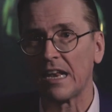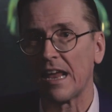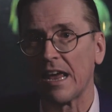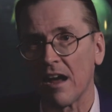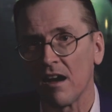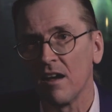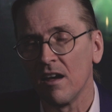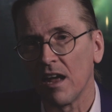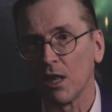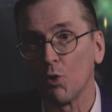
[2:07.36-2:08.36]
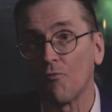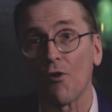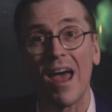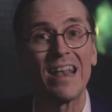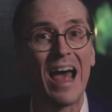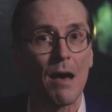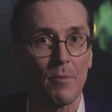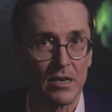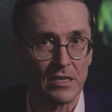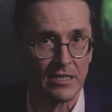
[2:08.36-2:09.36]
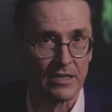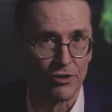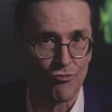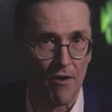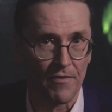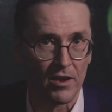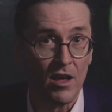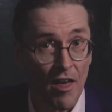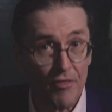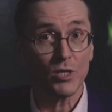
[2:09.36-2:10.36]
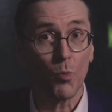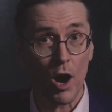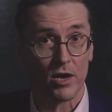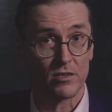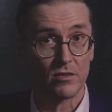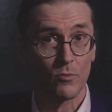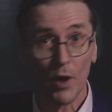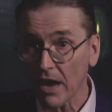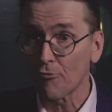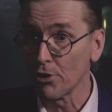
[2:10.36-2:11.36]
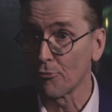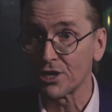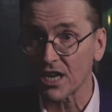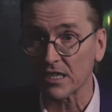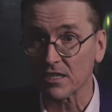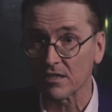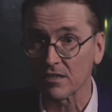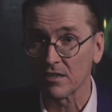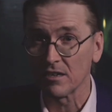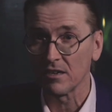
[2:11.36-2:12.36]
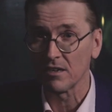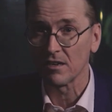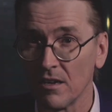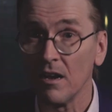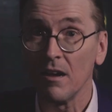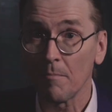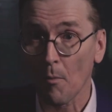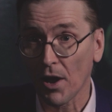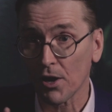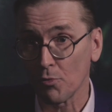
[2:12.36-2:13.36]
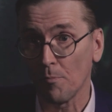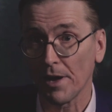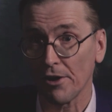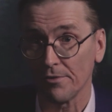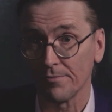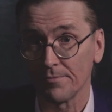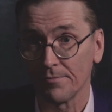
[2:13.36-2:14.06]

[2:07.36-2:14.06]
the data and look for anomalies in the traffic. And this works. We get real results. But we can do better.